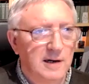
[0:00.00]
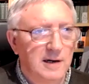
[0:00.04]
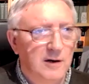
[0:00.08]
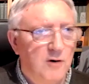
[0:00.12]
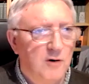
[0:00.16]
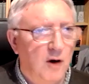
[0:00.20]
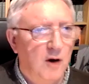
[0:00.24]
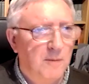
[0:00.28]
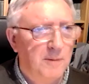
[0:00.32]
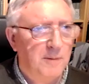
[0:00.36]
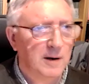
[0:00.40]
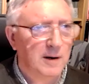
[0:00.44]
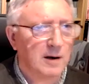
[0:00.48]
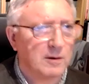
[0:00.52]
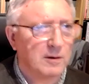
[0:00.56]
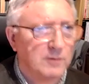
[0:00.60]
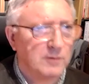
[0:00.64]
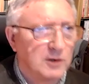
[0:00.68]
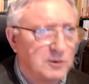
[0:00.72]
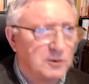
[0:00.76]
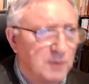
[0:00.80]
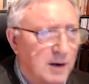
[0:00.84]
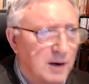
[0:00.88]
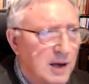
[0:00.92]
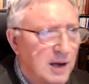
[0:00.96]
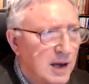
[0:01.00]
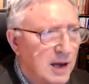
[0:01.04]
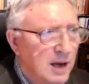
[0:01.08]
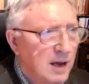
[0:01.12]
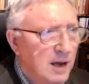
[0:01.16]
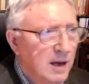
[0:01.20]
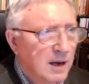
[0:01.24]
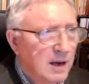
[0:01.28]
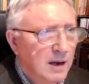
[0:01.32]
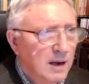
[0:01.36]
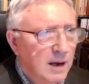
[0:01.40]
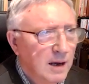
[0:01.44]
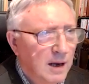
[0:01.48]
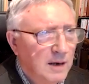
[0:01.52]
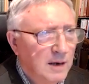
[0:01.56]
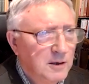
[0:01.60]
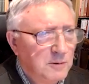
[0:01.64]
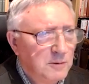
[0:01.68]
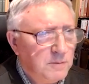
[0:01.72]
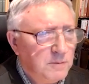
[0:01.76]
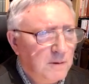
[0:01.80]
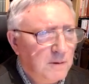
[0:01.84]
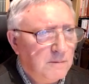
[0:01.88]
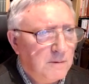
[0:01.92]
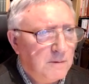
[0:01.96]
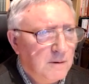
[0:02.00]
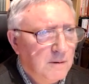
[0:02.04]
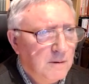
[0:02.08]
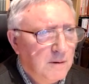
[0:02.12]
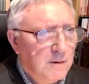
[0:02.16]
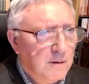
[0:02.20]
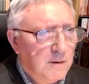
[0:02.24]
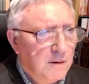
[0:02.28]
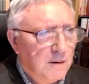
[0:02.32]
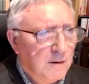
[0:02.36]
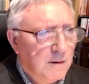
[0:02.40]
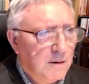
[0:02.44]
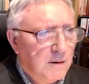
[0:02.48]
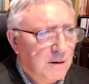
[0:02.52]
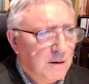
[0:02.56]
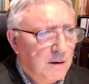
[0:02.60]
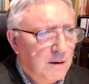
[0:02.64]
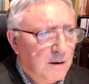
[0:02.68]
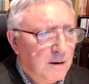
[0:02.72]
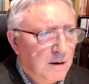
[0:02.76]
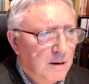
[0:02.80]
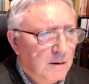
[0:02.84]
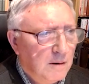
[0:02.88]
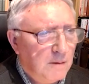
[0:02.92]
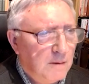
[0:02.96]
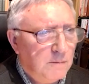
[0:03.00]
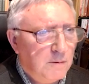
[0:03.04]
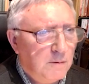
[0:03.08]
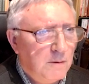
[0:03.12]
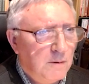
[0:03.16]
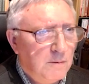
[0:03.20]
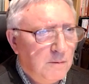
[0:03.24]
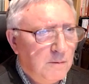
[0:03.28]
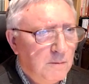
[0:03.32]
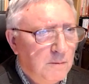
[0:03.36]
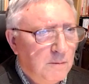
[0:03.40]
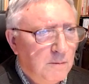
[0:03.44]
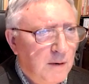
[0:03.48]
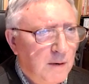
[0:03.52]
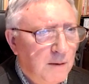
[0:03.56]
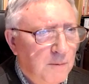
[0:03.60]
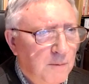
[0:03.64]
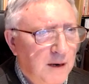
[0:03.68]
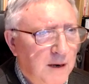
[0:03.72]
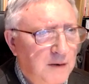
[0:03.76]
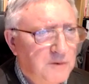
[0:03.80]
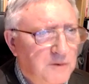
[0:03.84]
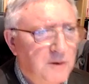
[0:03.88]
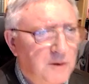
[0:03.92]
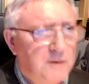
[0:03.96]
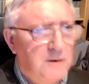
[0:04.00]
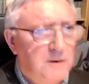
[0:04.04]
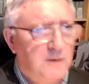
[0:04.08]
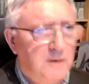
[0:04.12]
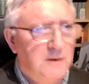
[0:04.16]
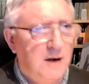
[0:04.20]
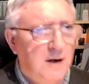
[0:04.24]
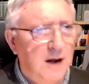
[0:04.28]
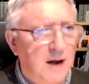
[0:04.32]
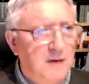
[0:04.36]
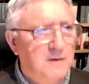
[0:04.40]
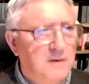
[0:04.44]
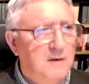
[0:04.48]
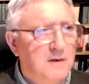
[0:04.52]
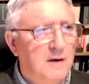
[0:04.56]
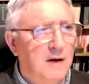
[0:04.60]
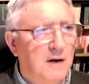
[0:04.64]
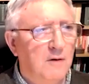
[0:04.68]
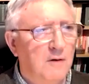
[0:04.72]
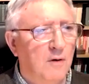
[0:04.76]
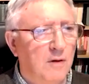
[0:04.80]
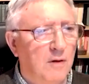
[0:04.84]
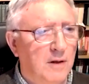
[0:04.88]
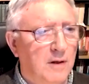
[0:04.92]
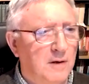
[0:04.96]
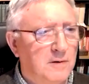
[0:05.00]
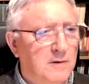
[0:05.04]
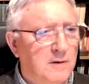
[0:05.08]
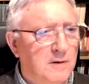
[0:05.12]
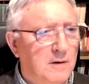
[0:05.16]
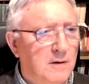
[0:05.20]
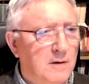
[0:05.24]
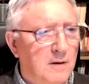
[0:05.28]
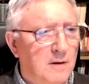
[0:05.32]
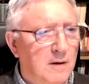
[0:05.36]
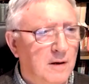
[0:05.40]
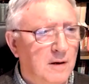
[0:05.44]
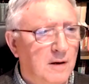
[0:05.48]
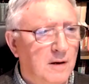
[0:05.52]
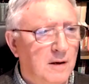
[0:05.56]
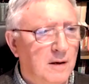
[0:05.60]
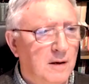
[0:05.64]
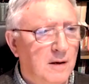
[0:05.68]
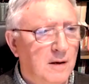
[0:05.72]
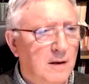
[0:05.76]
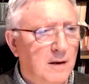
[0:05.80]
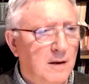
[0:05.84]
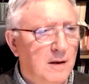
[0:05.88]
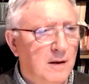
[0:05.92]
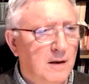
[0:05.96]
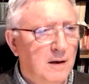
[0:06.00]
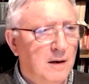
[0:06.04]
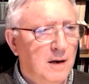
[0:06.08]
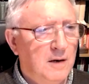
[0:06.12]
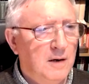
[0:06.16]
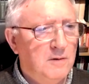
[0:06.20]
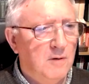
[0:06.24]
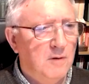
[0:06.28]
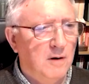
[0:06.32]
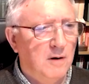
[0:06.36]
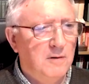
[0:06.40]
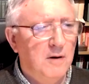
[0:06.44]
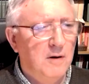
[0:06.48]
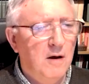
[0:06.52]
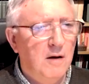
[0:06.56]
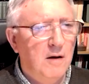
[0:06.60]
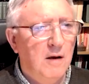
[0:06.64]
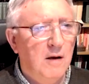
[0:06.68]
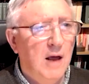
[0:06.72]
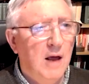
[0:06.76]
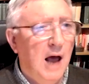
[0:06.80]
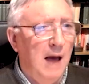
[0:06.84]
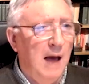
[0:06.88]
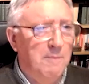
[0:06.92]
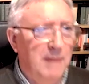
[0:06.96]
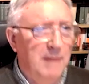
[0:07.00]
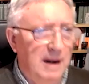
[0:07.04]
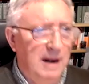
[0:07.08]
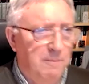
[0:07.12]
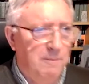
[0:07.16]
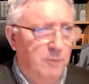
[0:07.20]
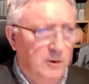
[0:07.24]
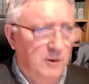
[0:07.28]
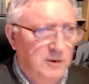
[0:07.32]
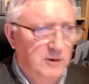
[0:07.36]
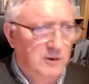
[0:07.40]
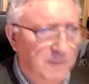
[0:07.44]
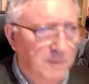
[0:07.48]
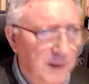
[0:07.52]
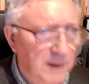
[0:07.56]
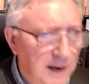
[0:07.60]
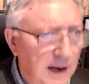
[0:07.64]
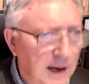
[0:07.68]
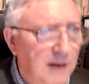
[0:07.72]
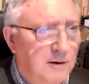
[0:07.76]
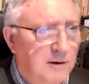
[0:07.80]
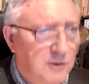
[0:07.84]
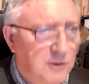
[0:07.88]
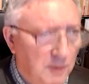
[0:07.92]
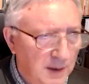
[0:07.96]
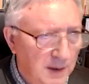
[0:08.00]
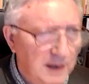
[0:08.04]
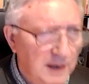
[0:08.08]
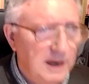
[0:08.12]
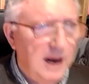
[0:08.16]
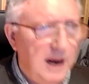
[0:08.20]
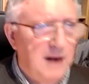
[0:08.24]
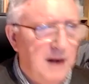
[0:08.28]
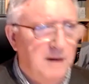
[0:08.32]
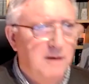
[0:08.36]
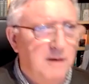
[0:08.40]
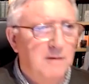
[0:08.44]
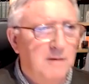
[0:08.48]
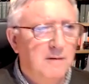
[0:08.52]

copying out this work. And he says, well, well, where's Jesus Christ in all this? He's not here. I better put something in. So he did.